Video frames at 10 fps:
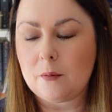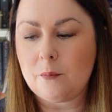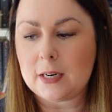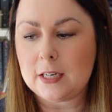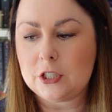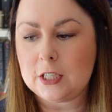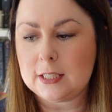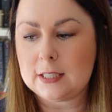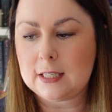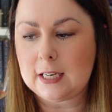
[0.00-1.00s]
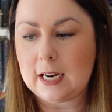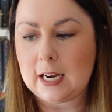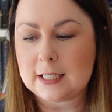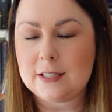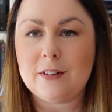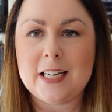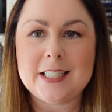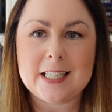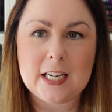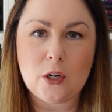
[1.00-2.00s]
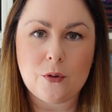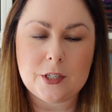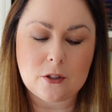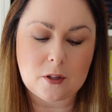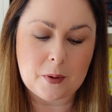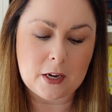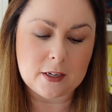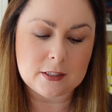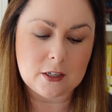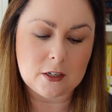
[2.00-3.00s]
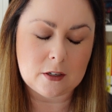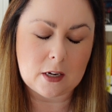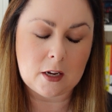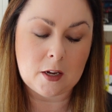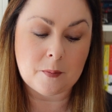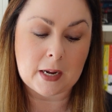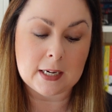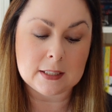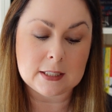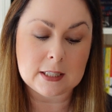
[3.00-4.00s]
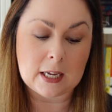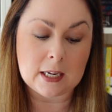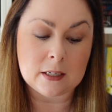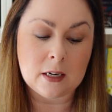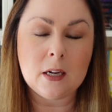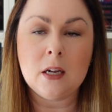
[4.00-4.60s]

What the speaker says: manages collectively to kill this other person, and then